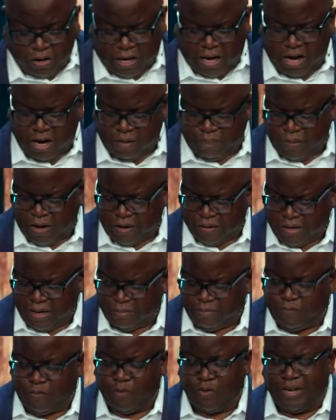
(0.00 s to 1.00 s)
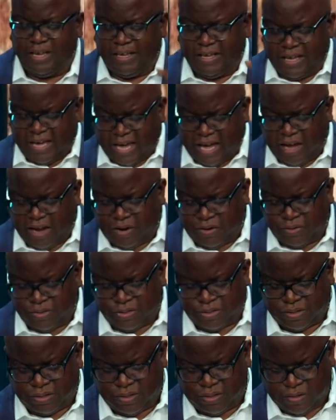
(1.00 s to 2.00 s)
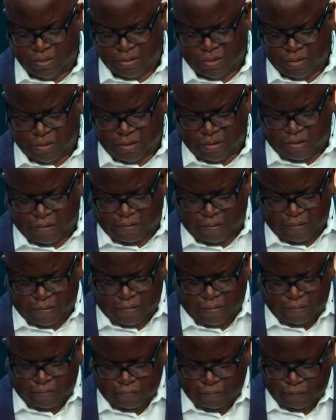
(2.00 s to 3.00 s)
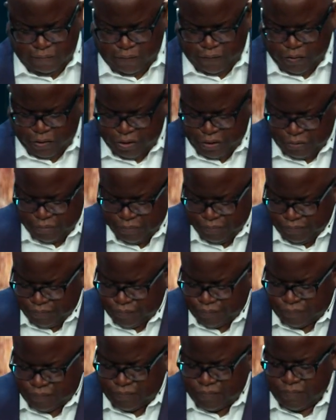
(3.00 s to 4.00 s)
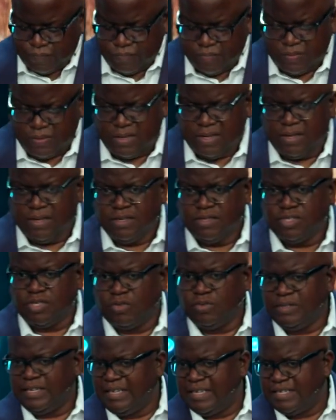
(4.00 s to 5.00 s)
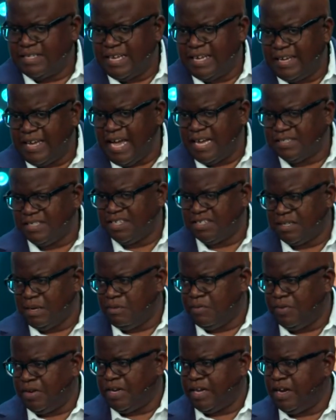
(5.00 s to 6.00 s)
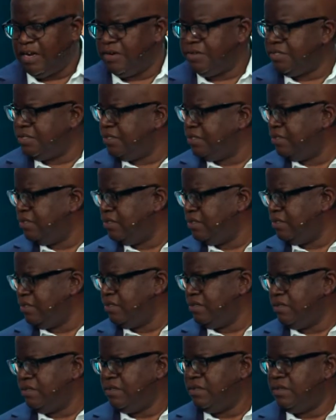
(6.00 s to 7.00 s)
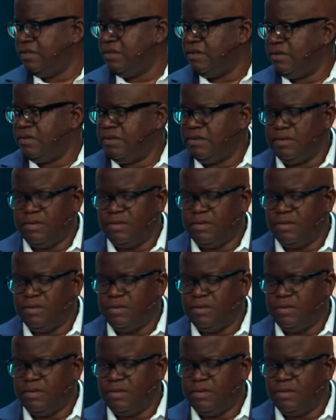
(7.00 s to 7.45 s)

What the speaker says: your care upon him, for he cares for you. So did it say casting some of your cares? No.